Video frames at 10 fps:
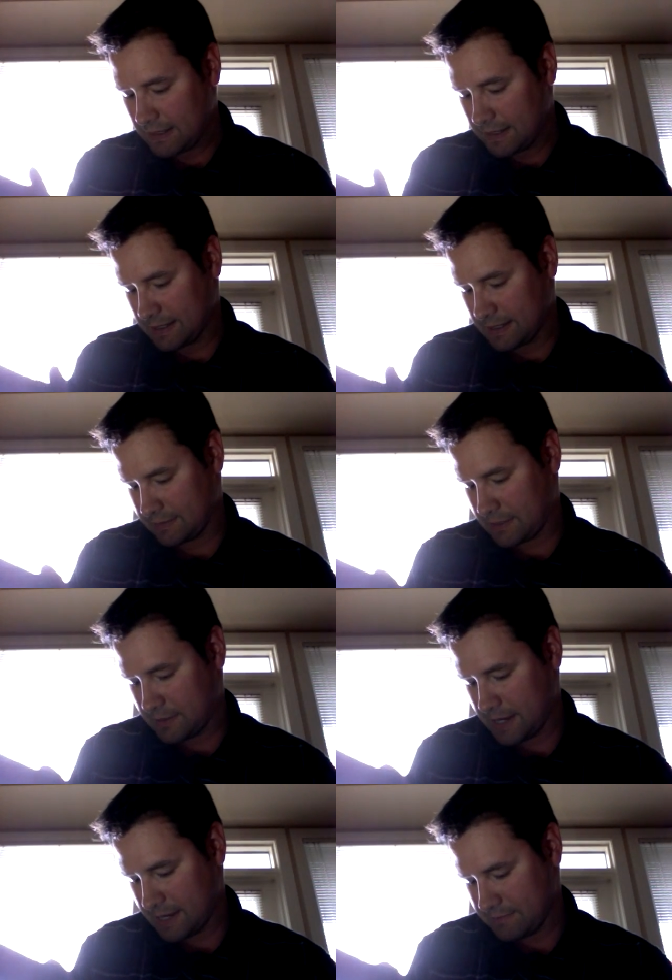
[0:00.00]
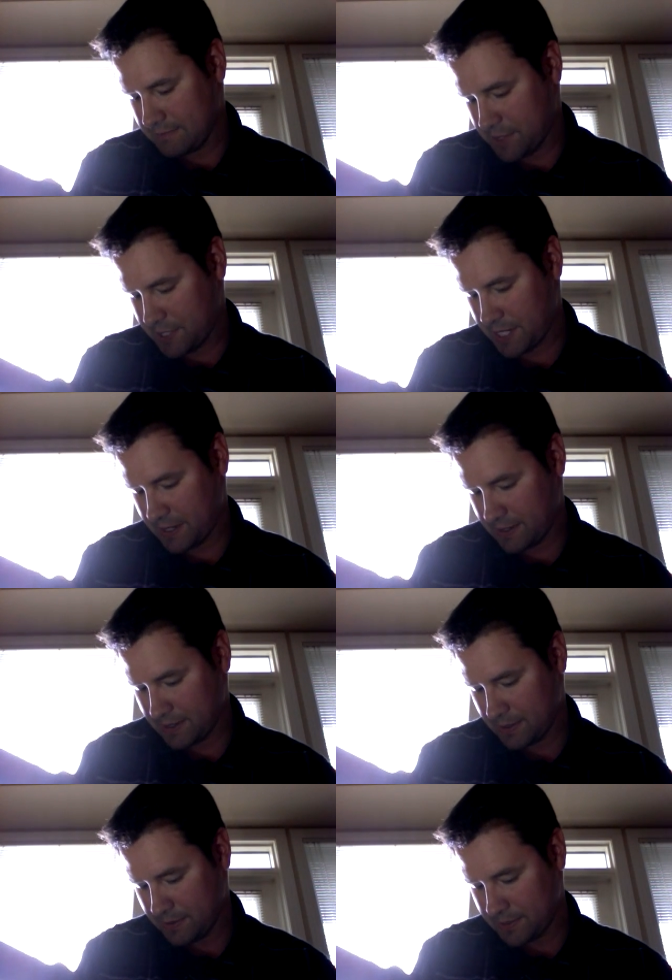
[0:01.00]
You're gonna go ahead and push in
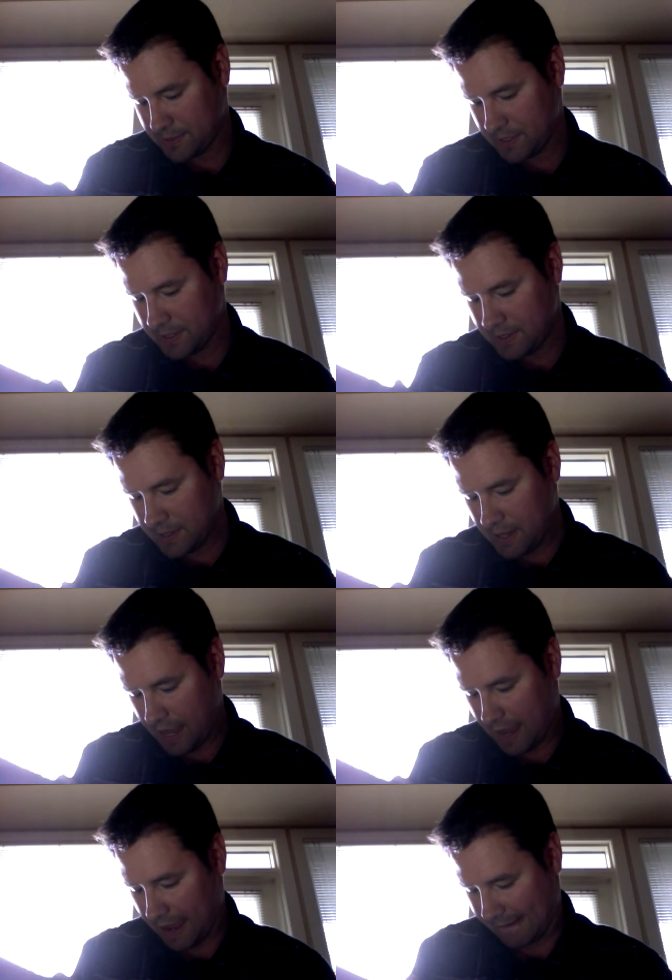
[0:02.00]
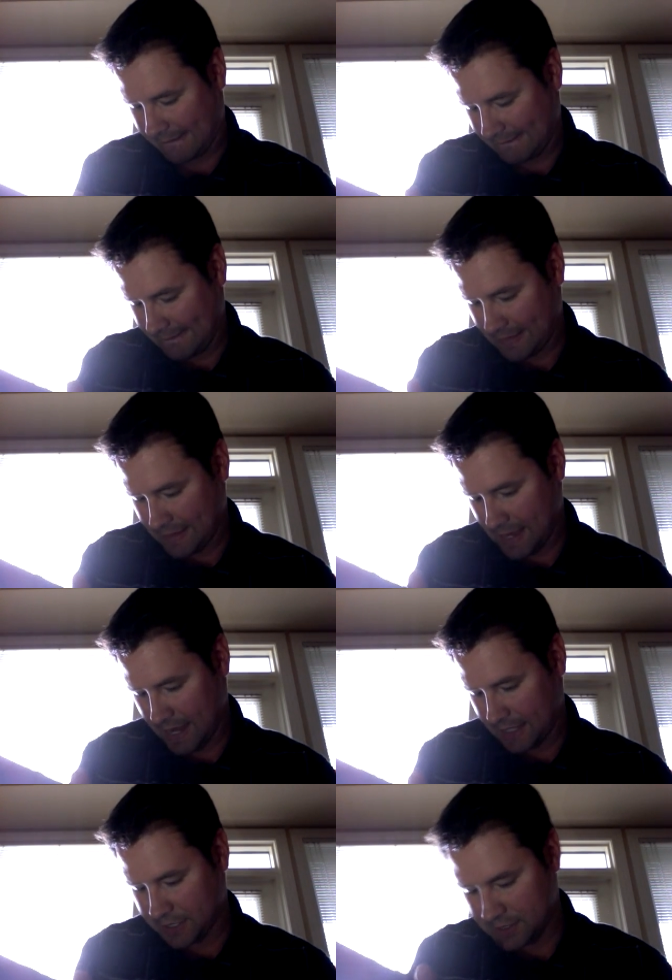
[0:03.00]
on those, and the
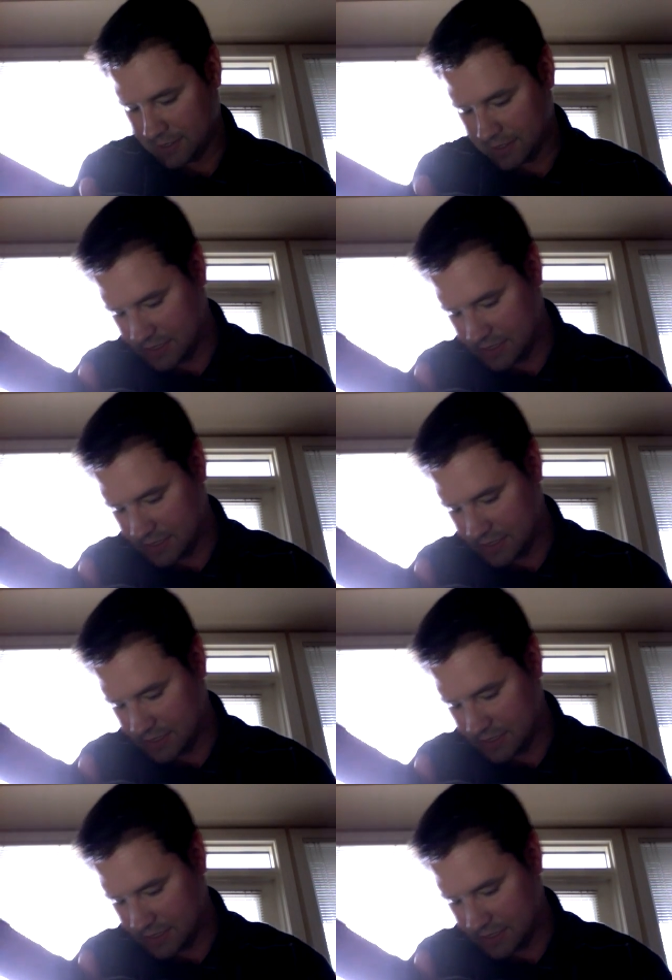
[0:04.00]
action should